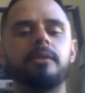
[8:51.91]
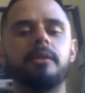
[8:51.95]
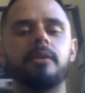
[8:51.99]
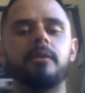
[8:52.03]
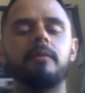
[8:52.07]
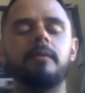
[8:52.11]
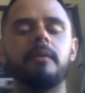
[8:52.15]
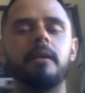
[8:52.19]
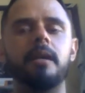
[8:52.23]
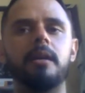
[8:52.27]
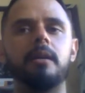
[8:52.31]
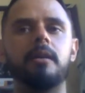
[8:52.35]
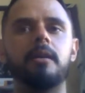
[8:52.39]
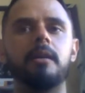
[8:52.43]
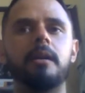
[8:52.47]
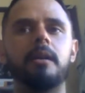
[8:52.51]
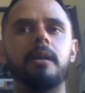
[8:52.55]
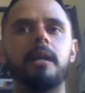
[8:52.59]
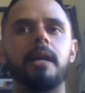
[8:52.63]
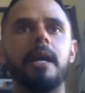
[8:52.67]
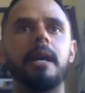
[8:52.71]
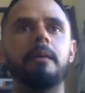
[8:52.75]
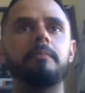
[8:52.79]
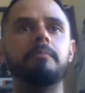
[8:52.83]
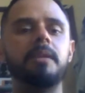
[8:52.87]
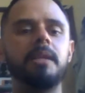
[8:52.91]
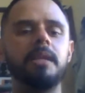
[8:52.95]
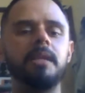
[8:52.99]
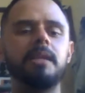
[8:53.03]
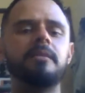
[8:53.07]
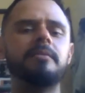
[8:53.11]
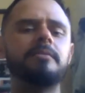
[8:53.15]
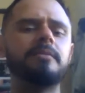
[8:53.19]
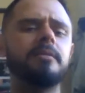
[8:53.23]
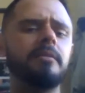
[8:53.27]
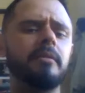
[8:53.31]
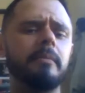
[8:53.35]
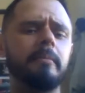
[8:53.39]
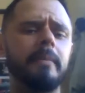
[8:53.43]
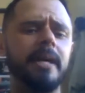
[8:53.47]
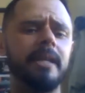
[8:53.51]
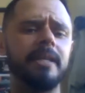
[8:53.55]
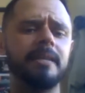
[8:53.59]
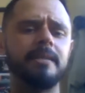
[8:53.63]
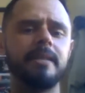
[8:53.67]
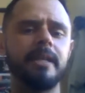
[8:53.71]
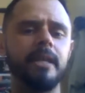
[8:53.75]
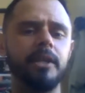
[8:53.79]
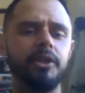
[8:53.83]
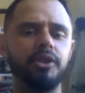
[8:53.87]
No, I'm needing to a
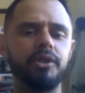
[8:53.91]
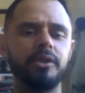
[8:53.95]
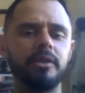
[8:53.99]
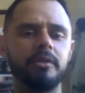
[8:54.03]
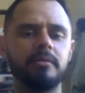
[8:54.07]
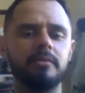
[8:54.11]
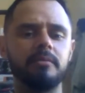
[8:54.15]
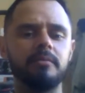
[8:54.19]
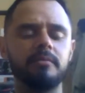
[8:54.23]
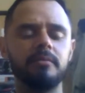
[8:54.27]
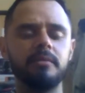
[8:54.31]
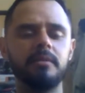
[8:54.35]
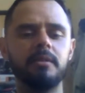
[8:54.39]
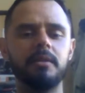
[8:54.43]
meditation.